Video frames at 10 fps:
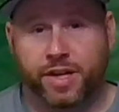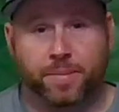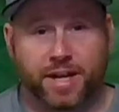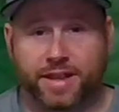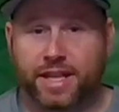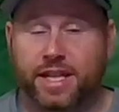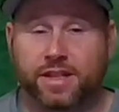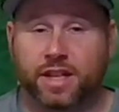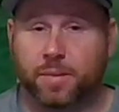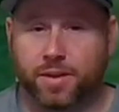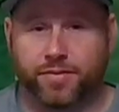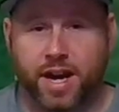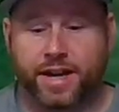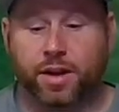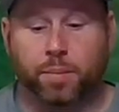but I think he's going to be
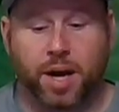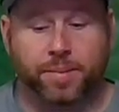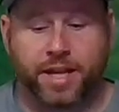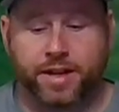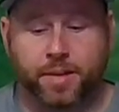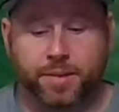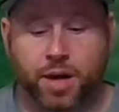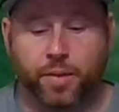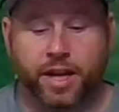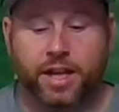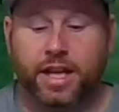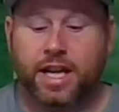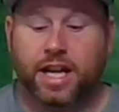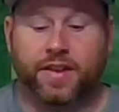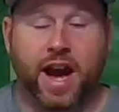fine. He'll probably end up going.
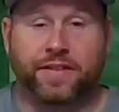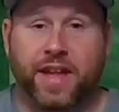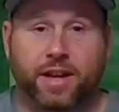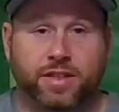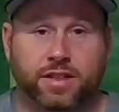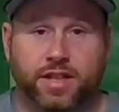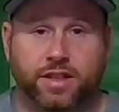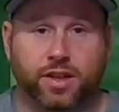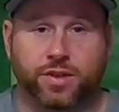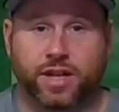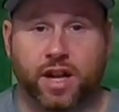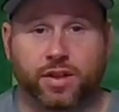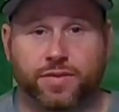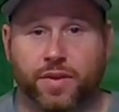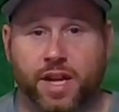
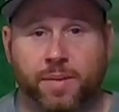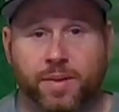$9,600 for him